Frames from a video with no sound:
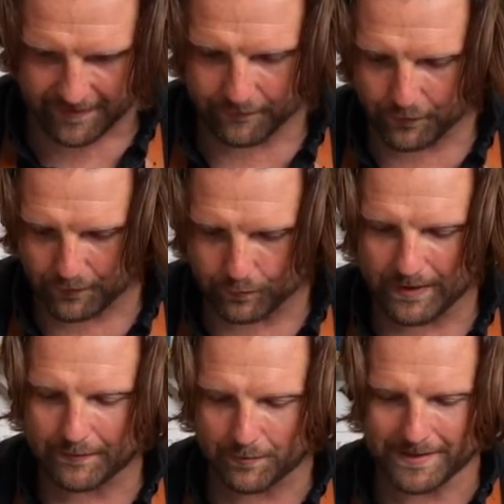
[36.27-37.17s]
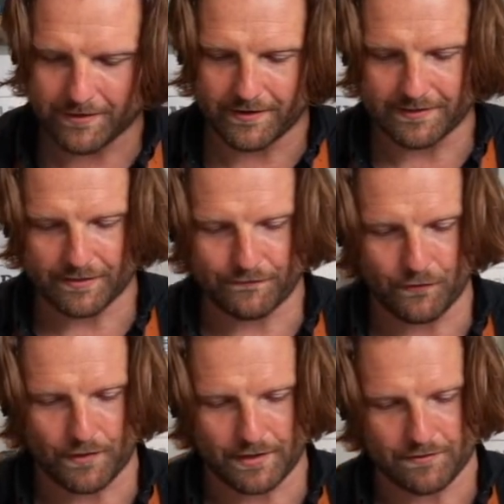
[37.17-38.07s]
Of course, we will be doing this
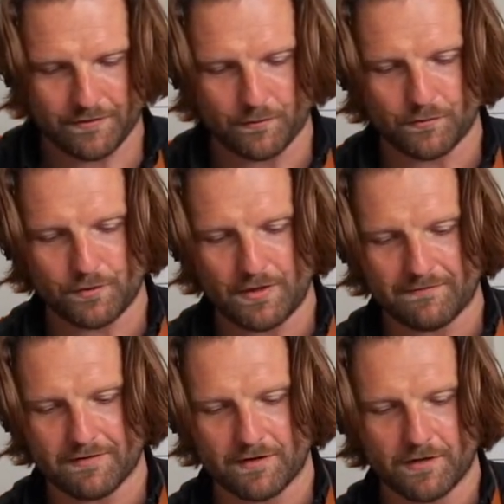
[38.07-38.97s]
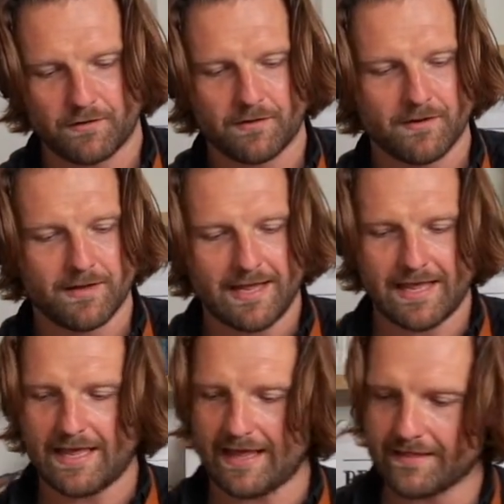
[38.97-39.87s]
for you, so all you have to do
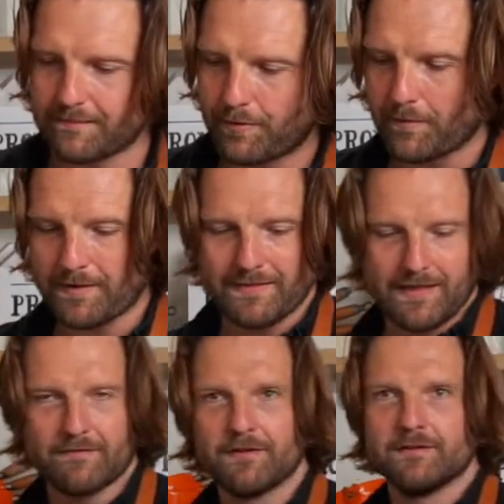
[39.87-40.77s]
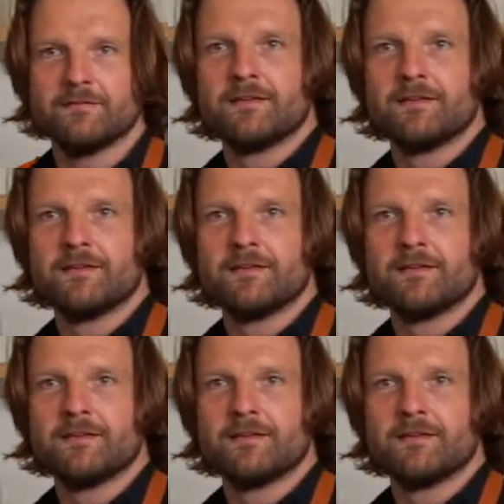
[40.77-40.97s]
is pop it in the oven,